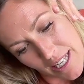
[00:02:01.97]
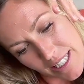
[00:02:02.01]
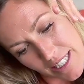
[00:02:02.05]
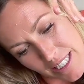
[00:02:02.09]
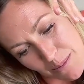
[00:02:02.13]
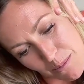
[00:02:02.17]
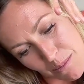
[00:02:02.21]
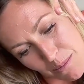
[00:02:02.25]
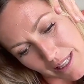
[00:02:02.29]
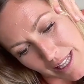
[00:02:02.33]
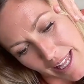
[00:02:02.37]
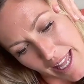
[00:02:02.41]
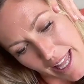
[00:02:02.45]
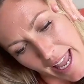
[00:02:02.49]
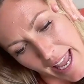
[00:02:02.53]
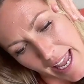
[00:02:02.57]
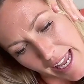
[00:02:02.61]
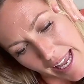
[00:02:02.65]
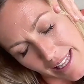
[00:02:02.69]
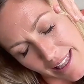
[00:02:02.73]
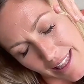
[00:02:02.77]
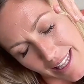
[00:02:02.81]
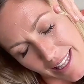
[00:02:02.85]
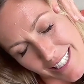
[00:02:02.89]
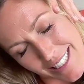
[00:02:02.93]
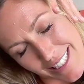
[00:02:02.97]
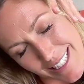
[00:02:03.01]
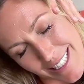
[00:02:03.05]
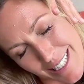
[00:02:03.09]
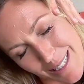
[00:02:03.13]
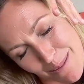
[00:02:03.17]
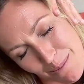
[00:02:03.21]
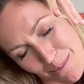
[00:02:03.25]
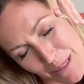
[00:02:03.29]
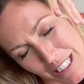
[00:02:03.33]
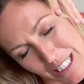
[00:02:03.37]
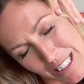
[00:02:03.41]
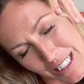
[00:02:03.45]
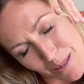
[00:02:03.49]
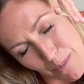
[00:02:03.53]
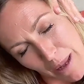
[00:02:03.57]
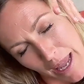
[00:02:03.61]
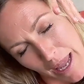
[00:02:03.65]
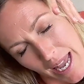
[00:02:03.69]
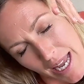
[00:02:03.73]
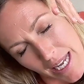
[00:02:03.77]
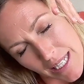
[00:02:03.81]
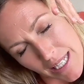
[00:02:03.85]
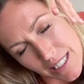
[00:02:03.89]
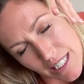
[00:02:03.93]
some length and some
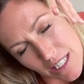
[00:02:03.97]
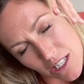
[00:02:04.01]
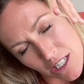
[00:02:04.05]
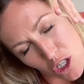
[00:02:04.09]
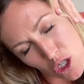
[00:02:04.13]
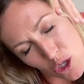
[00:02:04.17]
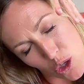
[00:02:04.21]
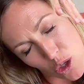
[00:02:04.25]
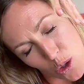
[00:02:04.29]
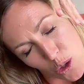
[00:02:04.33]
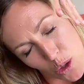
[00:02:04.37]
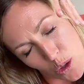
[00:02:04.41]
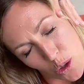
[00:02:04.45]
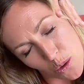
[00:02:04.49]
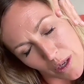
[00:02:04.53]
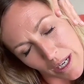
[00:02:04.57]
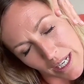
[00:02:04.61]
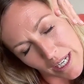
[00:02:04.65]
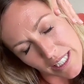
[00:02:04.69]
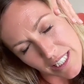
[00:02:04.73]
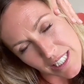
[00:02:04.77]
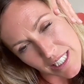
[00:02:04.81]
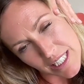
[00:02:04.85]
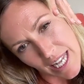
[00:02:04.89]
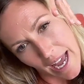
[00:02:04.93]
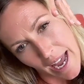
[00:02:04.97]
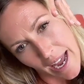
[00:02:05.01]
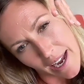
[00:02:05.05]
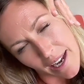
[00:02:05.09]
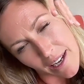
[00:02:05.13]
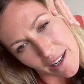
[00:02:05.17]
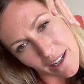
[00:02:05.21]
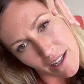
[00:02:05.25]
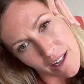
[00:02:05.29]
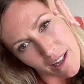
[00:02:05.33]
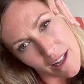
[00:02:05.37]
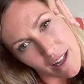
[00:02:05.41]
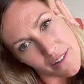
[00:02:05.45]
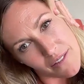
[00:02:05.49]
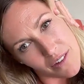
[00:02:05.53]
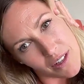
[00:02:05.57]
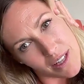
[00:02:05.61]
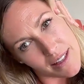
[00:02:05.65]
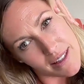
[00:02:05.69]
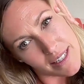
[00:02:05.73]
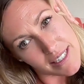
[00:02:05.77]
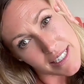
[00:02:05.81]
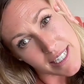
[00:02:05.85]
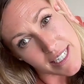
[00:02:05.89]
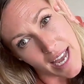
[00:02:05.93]
space into the whole right side,
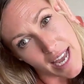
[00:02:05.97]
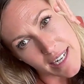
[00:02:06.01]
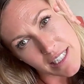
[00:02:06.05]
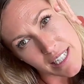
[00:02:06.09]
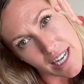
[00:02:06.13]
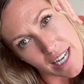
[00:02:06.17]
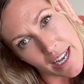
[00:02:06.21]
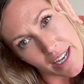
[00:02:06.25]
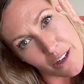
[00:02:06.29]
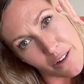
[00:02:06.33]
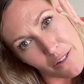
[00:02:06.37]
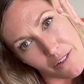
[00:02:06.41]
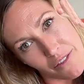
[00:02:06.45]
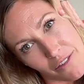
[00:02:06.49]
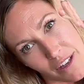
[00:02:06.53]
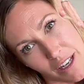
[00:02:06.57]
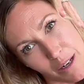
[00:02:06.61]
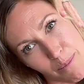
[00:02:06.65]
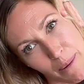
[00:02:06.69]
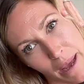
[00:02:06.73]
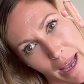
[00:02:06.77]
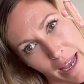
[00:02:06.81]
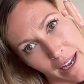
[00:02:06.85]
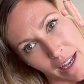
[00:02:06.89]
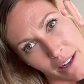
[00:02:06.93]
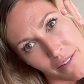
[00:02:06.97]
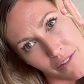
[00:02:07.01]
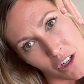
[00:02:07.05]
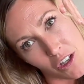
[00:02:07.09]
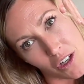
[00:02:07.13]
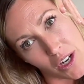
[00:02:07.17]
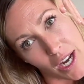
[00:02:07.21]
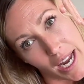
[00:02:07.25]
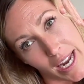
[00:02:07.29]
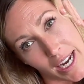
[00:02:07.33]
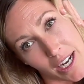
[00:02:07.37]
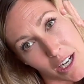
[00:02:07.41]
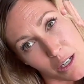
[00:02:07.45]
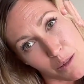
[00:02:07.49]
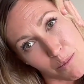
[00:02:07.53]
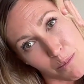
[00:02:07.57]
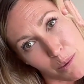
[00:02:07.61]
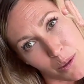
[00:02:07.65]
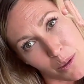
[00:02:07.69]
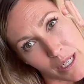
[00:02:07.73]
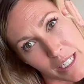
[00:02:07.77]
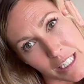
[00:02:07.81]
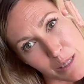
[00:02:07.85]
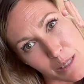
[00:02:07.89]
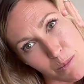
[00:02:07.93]
feeling the tactile feedback of your anchor
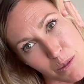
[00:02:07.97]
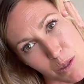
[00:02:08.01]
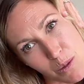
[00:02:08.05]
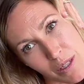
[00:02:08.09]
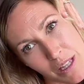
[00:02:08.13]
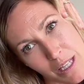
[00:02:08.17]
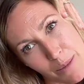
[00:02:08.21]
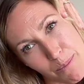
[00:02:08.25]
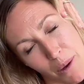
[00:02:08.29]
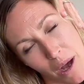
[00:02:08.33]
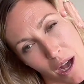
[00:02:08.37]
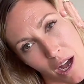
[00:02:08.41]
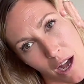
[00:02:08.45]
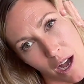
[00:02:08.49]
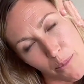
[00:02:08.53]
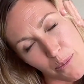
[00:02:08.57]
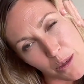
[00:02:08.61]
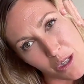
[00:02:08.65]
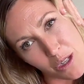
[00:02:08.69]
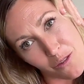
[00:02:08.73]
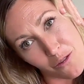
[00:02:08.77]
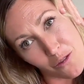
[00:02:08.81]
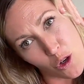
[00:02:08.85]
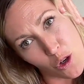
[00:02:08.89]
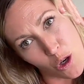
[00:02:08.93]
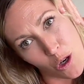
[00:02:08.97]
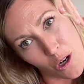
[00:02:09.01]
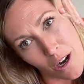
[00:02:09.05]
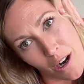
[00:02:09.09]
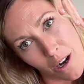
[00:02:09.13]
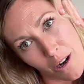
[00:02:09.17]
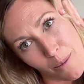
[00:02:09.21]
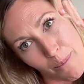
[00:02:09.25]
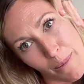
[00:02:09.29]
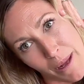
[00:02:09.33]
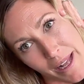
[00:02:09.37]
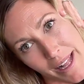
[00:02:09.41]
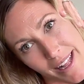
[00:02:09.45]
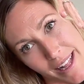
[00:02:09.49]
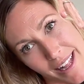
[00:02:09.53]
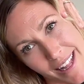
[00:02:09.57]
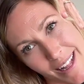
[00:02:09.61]
points between the palm and the forearm.